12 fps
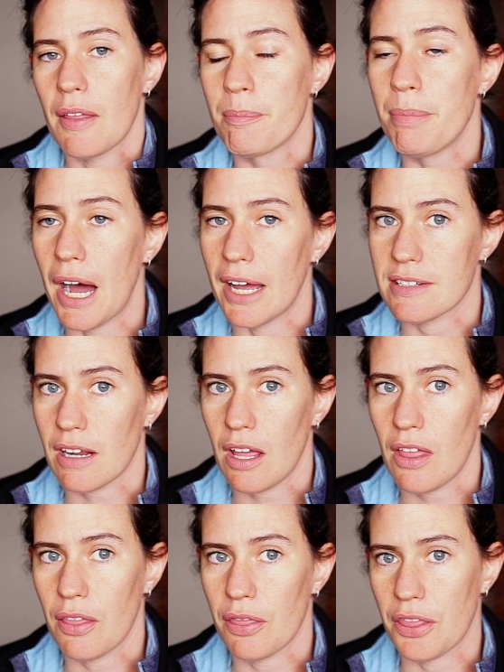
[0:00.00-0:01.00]
But
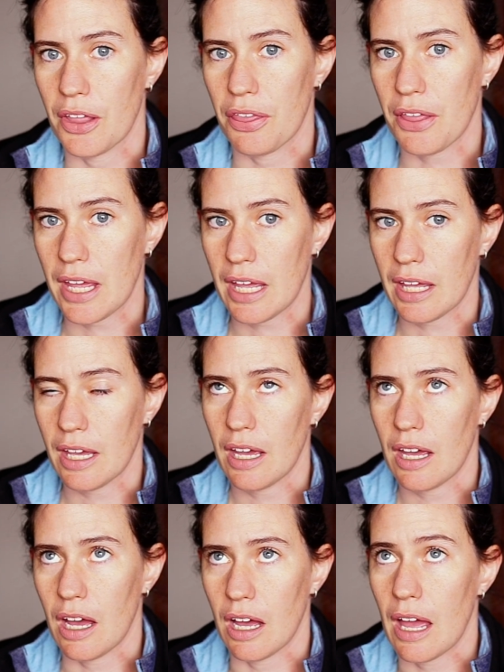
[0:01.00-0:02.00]
the thing,
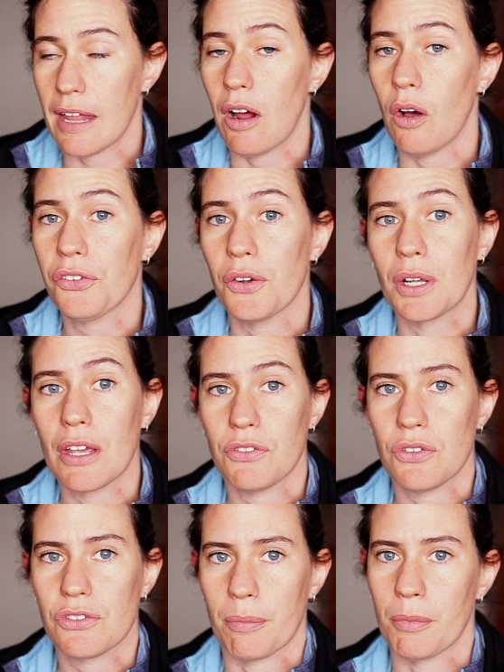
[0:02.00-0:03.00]
and also gives you
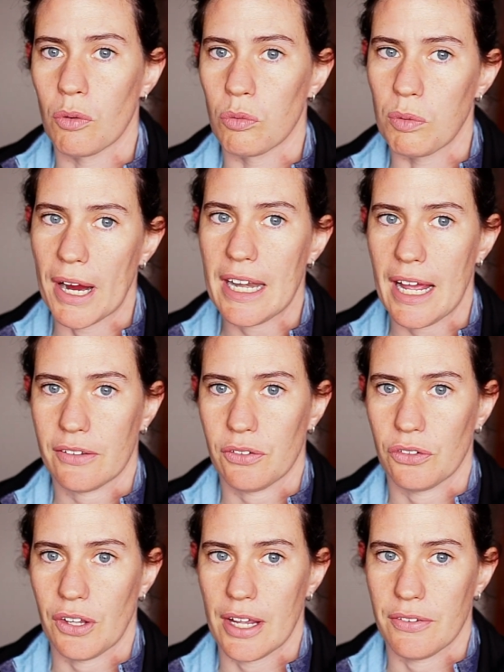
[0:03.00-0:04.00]
some great
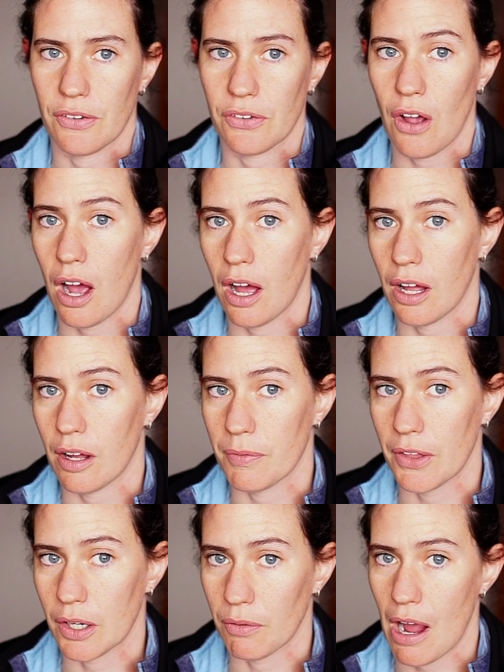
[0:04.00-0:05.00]
exercises on
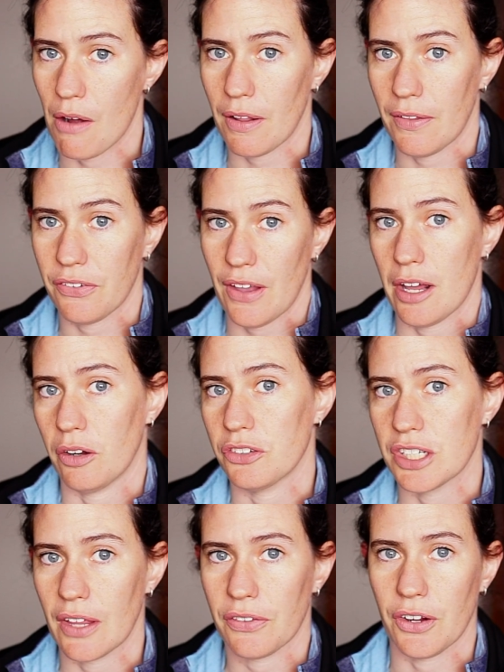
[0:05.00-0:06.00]
the ground and the saddle to
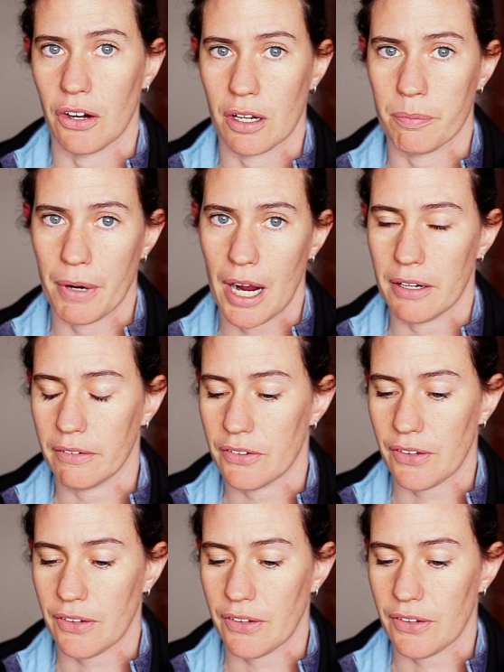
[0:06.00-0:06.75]
get started bridleless.